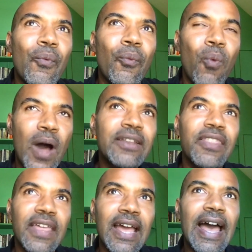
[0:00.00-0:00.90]

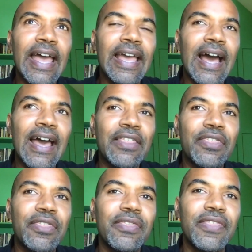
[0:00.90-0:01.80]
one thing I, I
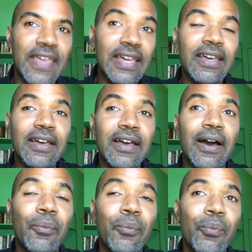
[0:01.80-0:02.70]
think
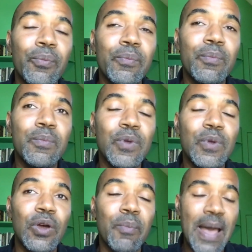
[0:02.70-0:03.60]
uh, you
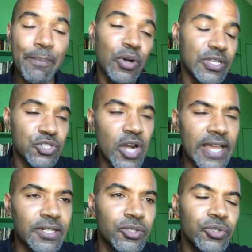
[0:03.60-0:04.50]
know my book is
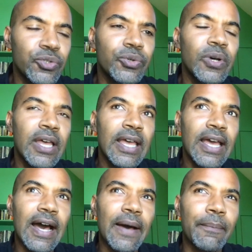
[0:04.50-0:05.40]
trying to do
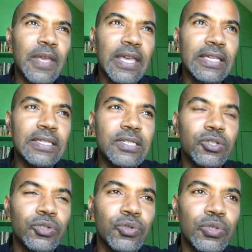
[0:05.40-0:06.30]
um,
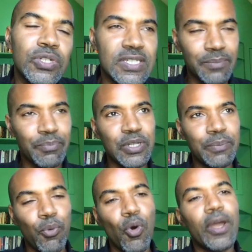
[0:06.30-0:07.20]
is to to
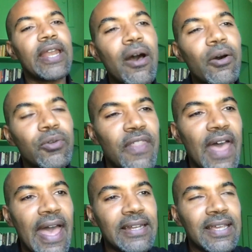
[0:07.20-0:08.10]
simply point out
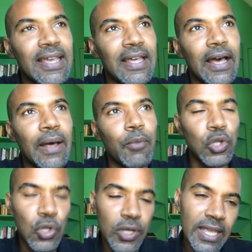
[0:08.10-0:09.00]
that um,
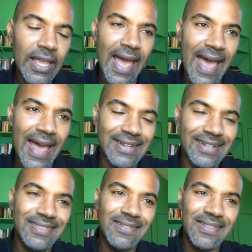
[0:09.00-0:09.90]
looking at
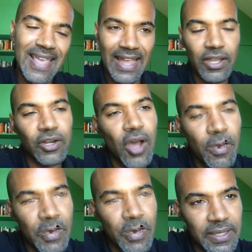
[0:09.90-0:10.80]
the
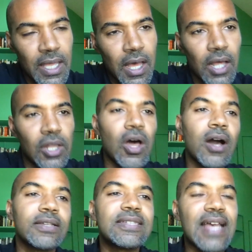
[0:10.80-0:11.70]
economic
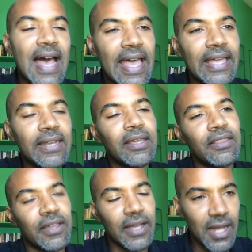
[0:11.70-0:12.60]
alongside
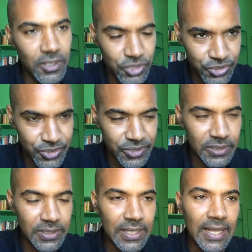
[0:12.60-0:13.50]
the
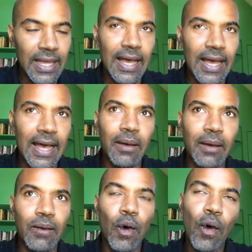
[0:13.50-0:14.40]
cultural
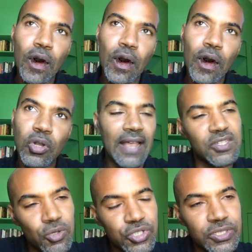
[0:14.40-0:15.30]
um, or looking at the
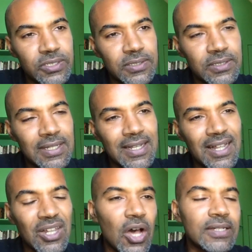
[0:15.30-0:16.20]
social
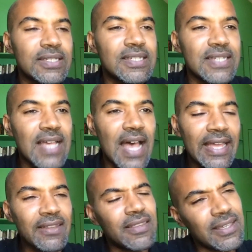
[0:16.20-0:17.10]

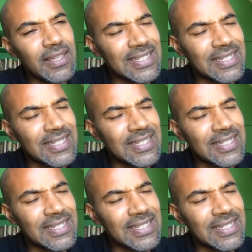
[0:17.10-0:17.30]
alongside the